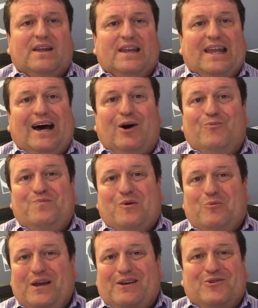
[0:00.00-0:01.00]
Now,
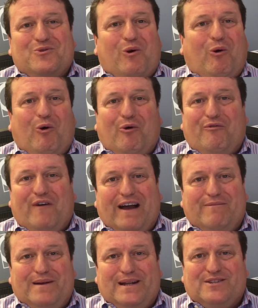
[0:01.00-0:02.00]
we could do a whole
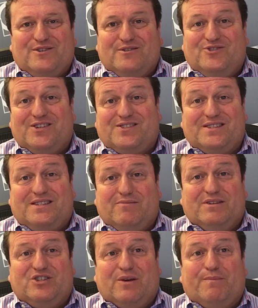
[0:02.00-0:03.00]
5 minutes on just
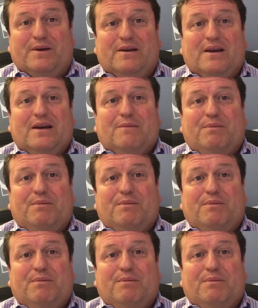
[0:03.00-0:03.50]
exhibit shipping,